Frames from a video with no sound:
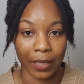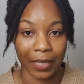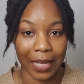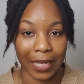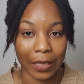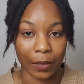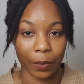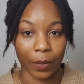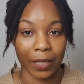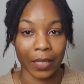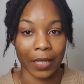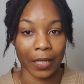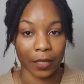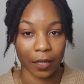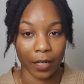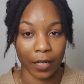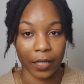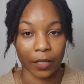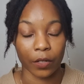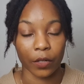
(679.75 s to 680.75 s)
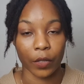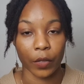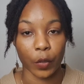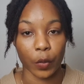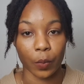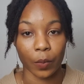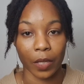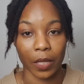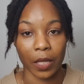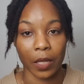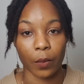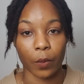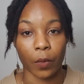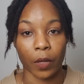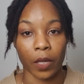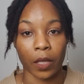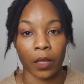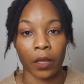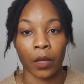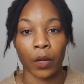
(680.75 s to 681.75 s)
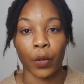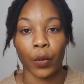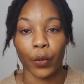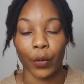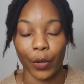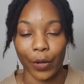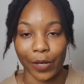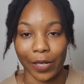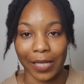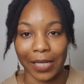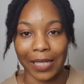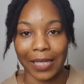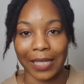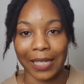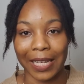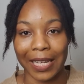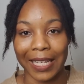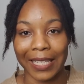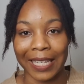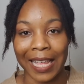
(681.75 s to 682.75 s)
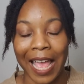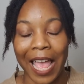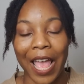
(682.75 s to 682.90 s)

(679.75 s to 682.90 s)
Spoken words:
that's when they diagnosed me with Crohn's disease.